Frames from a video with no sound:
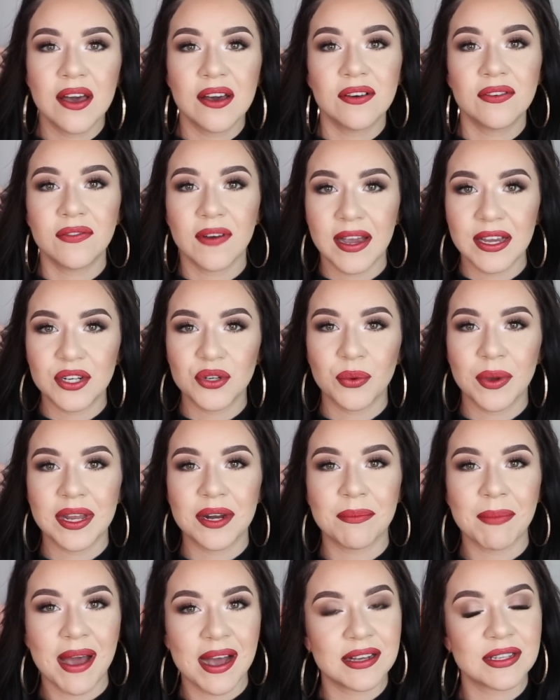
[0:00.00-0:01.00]
find a way to
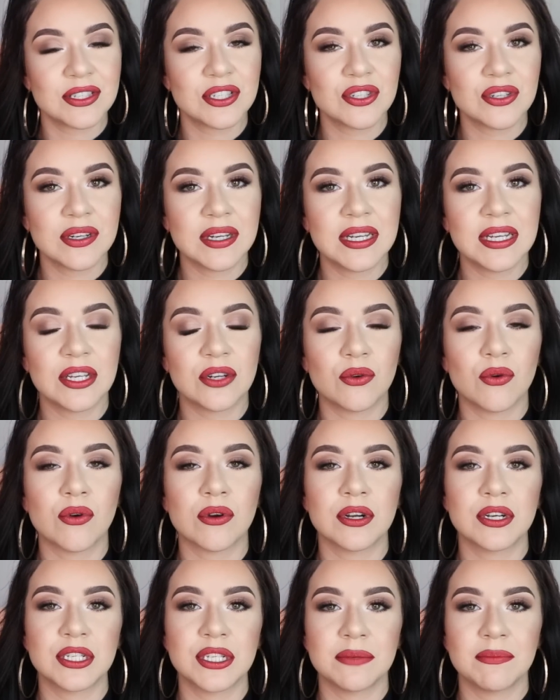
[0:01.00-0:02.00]
master it in
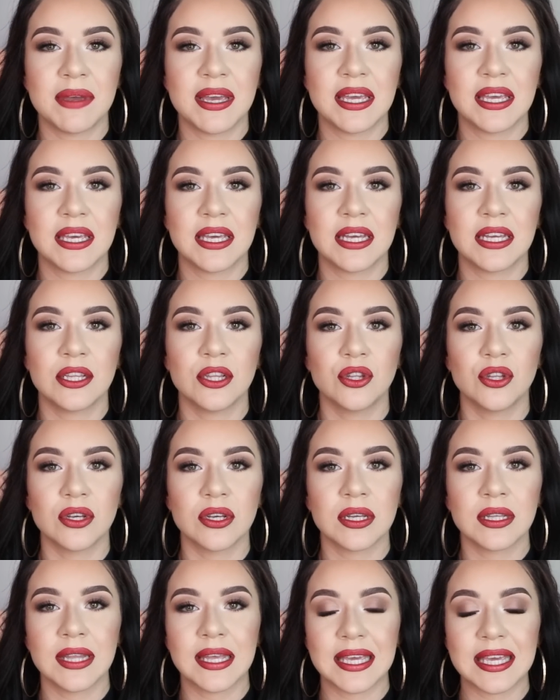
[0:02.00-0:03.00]
order to make it
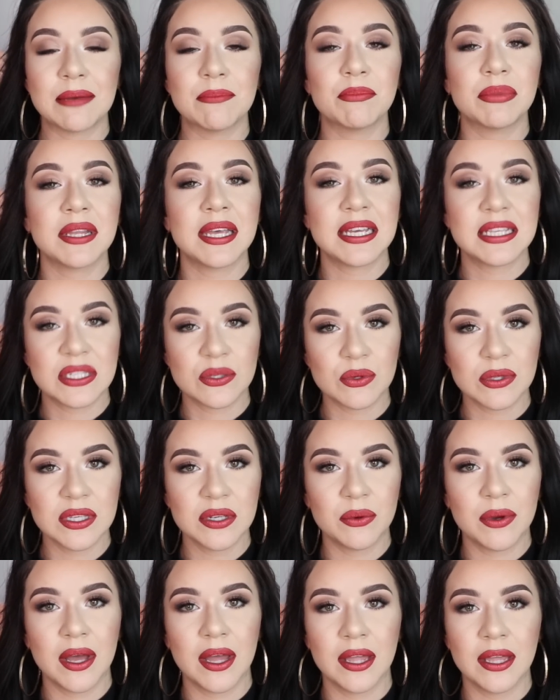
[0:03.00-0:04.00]
look like it blends really
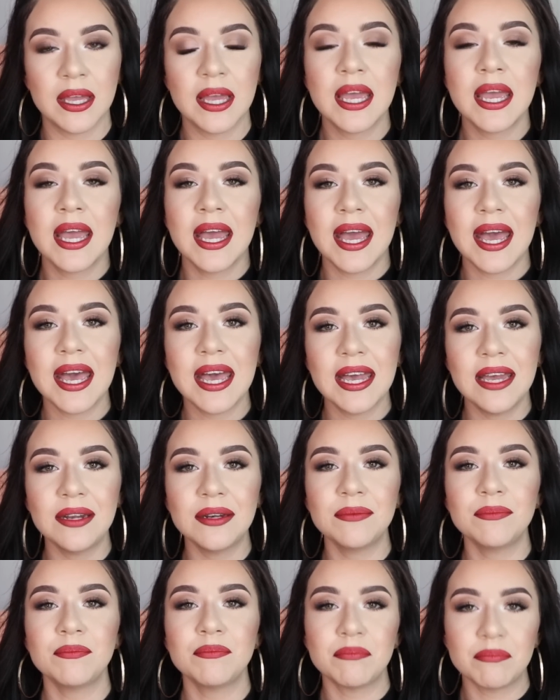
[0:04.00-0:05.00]
well
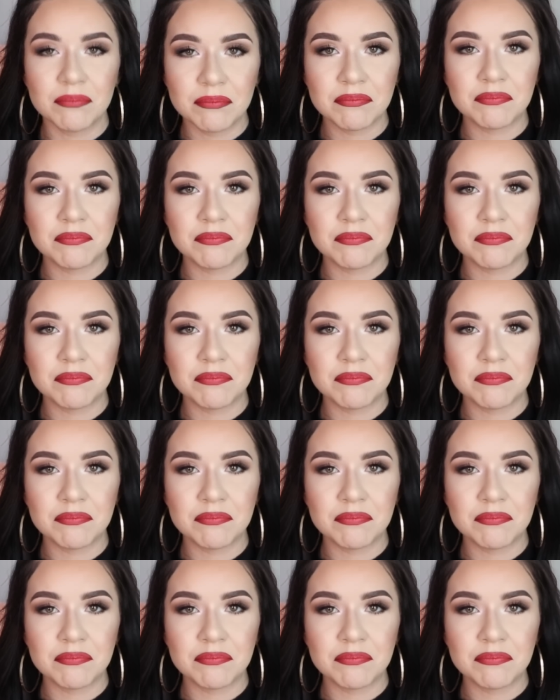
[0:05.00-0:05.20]
and